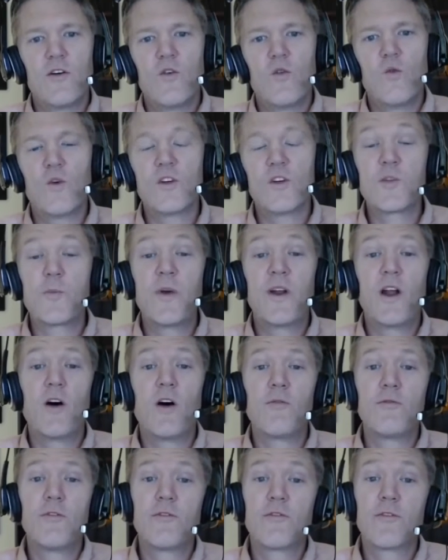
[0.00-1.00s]
what's been
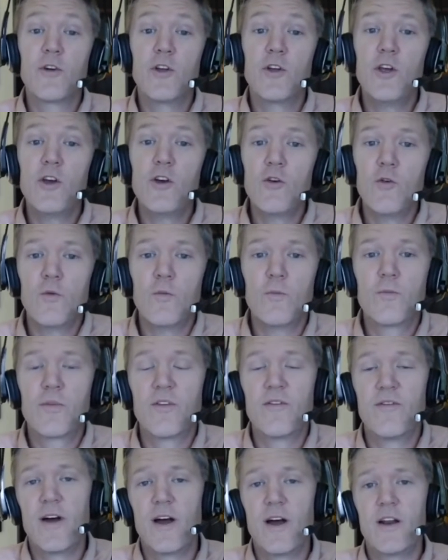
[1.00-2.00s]
helpful for you
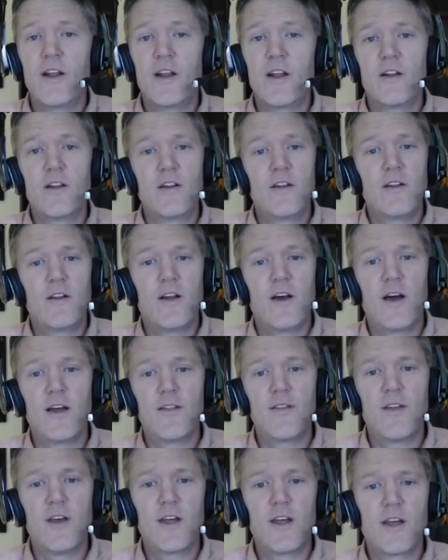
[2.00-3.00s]
providing
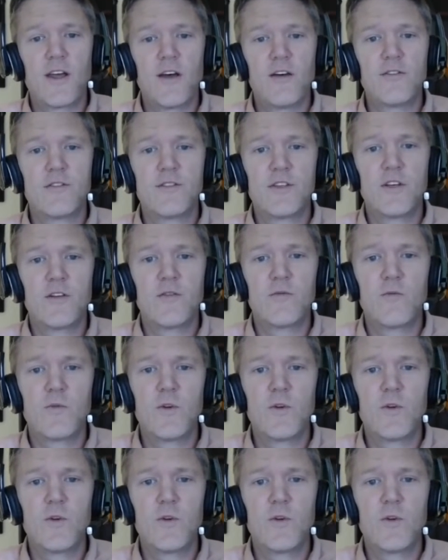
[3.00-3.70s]
online counseling?